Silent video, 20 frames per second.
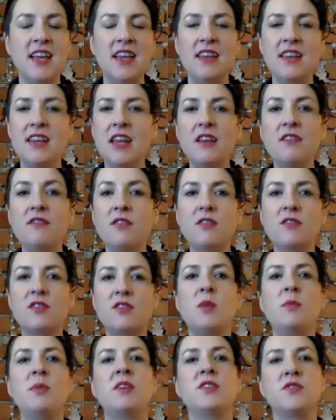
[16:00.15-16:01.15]
none of those
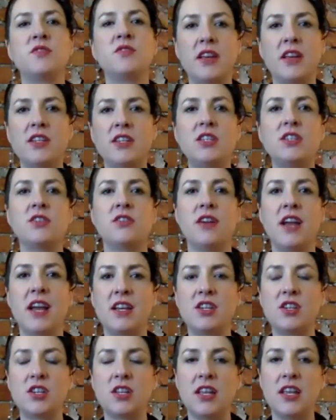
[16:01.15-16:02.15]
coping strategies are
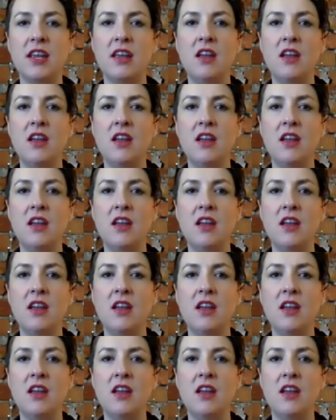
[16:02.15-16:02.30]
actually